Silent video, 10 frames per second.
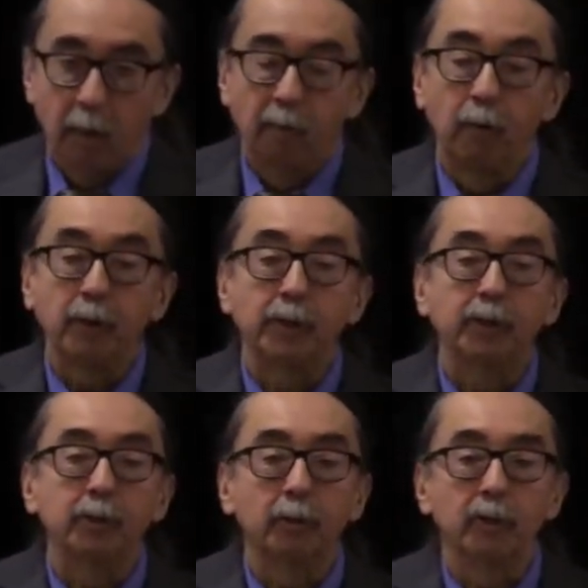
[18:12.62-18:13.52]
For
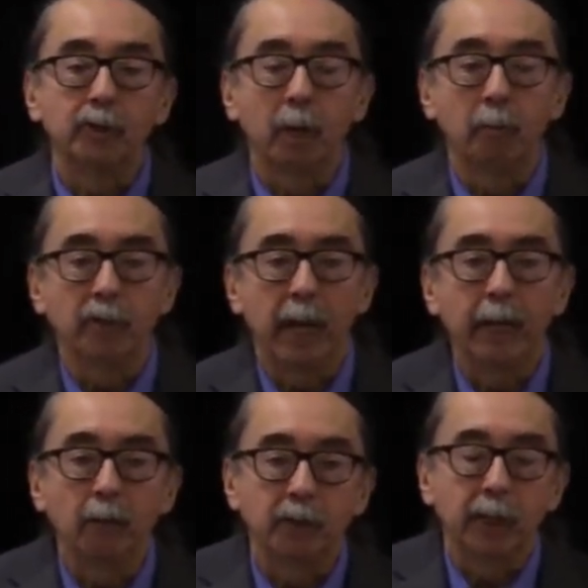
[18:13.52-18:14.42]
instance, during the summers, I
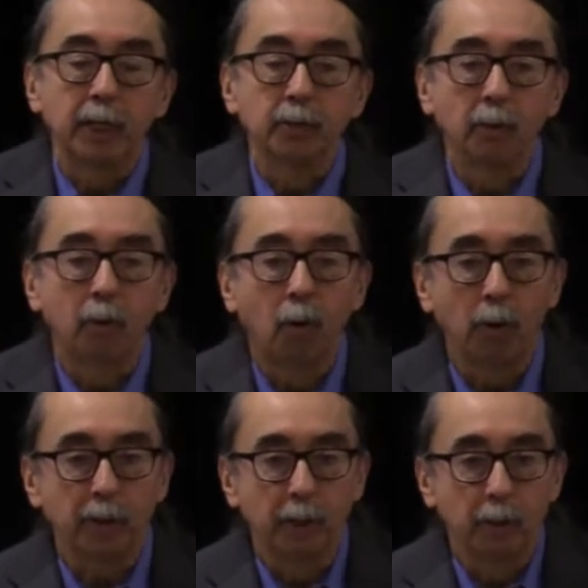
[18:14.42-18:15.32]
don't schedule
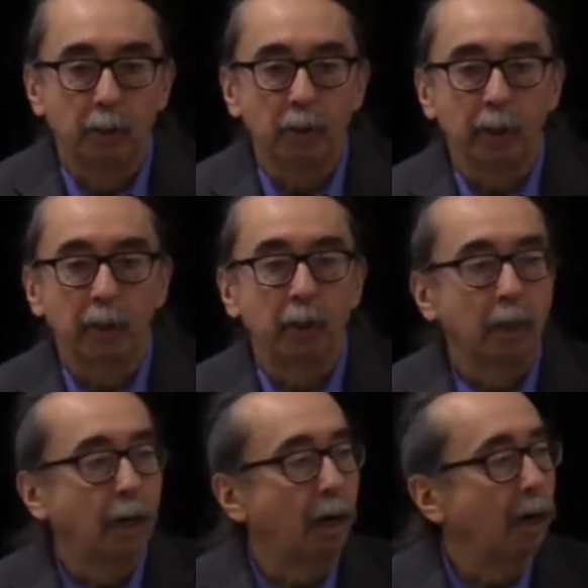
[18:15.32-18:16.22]
court
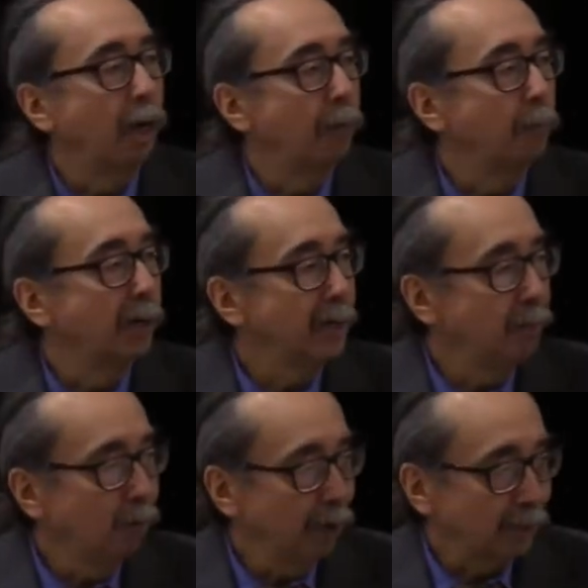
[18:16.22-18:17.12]
on Monday
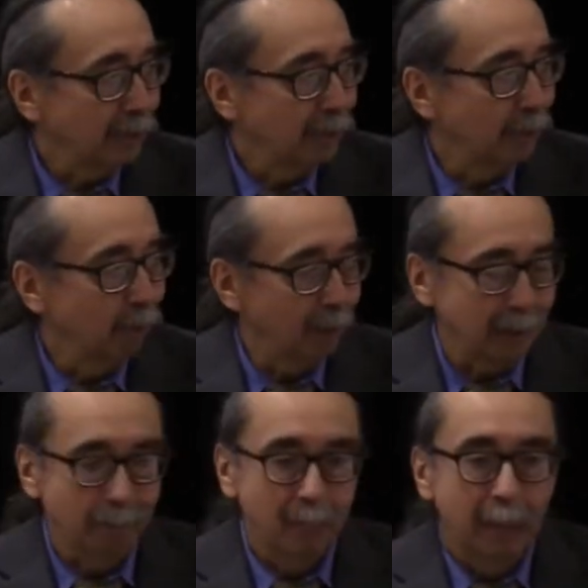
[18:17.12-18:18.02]
mornings
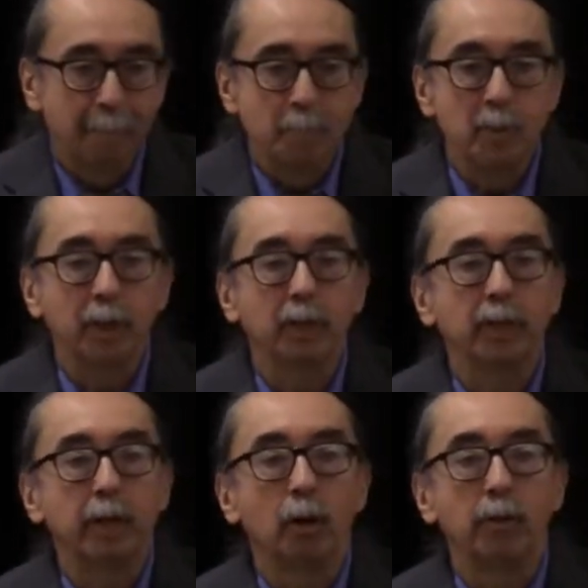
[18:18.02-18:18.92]
early
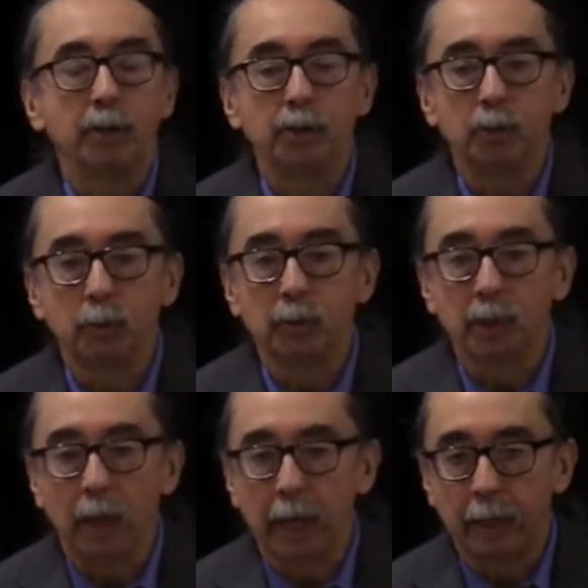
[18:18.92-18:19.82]
because I know that in June,
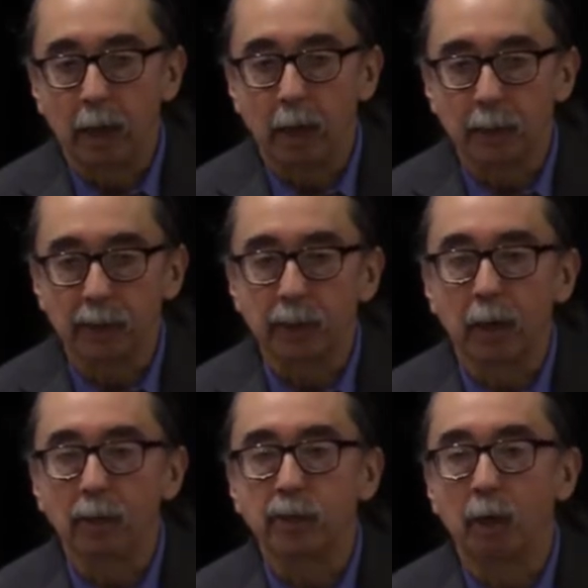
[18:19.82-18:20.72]
July, and August,
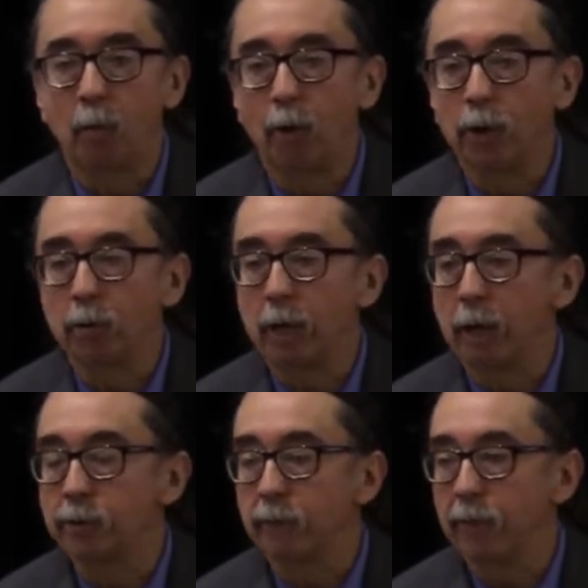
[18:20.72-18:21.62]
our ceremonial
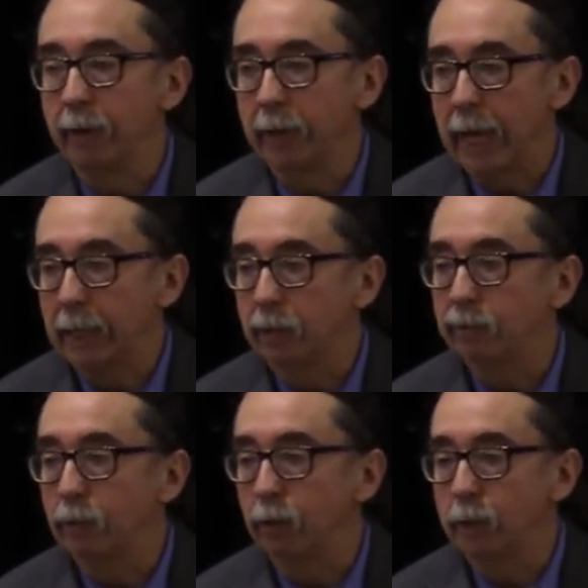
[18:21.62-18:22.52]
grounds are very
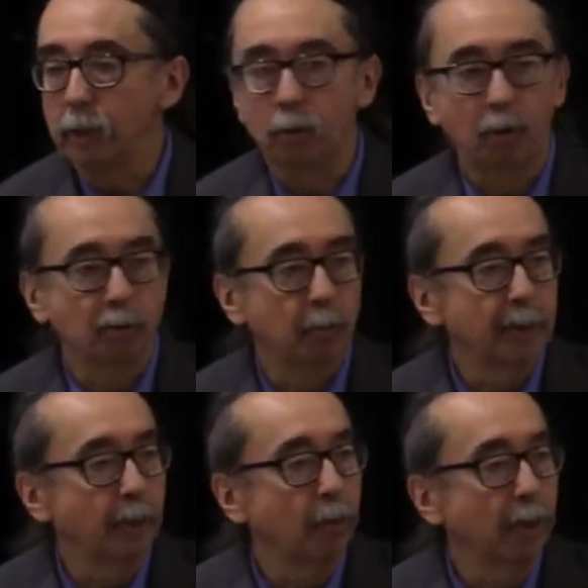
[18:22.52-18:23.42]
active and the green cards will
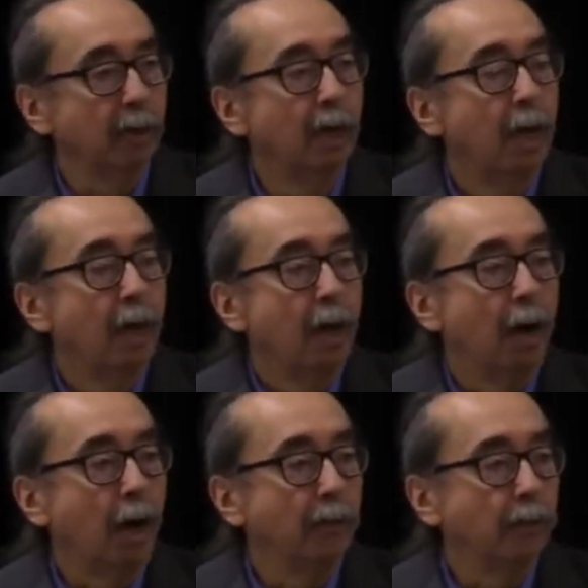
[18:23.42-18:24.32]
be going
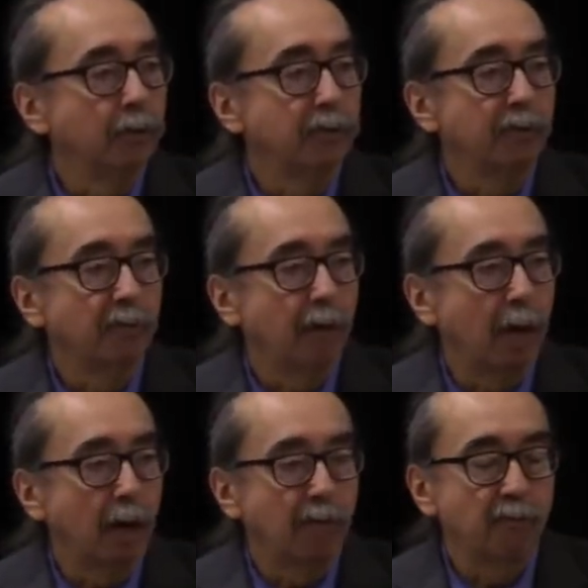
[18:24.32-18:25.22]
on those
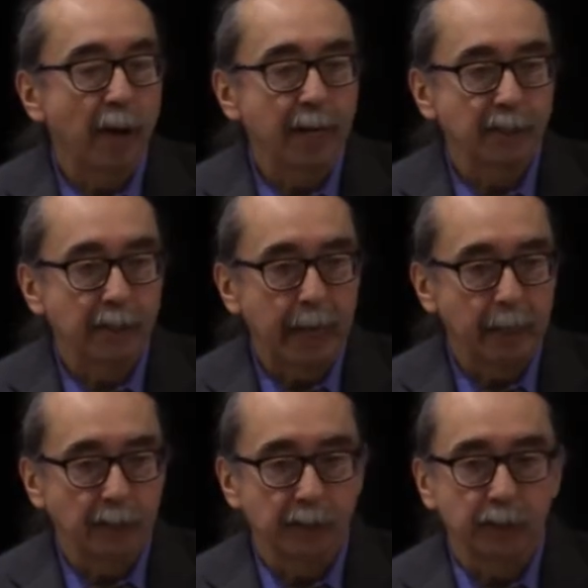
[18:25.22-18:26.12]
Fridays,
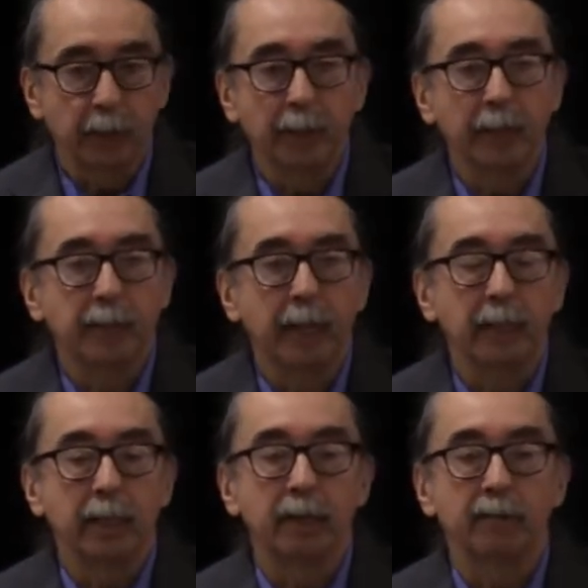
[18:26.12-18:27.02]
Saturdays, and Sundays,
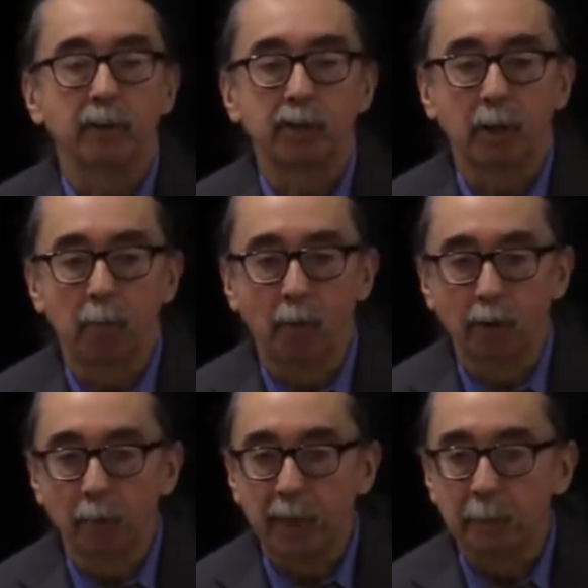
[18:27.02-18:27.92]
and that if they're
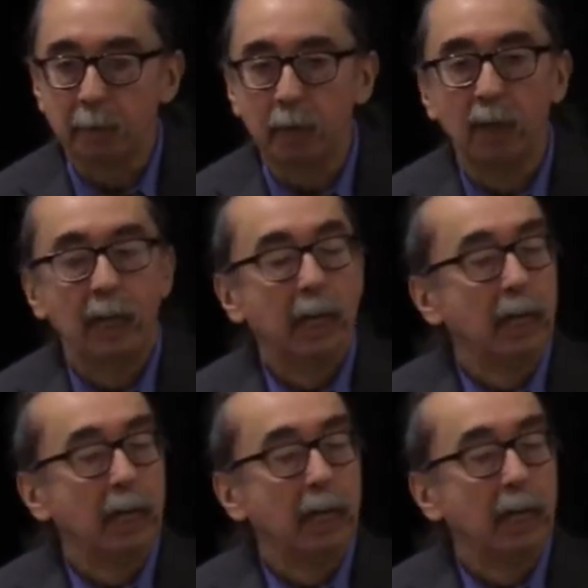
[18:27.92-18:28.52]
ceremonial people,